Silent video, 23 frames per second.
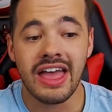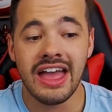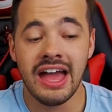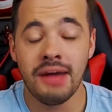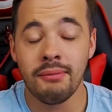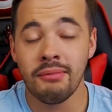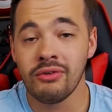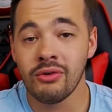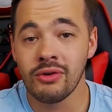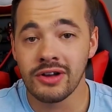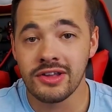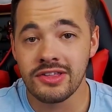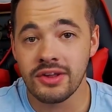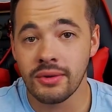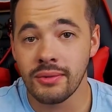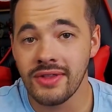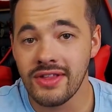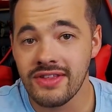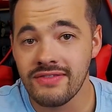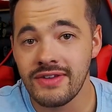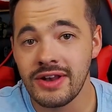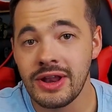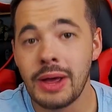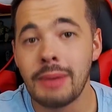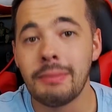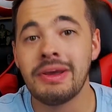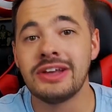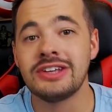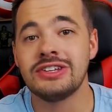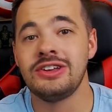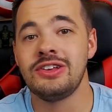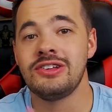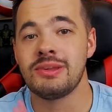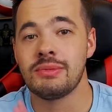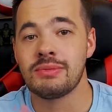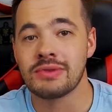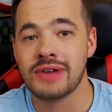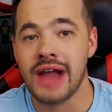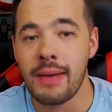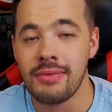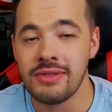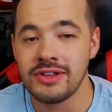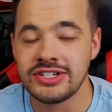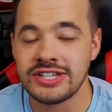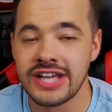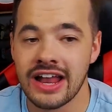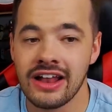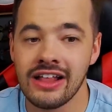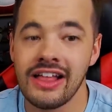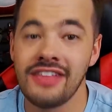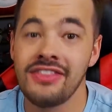And before we get started with this video, make sure you subscribe to the channel,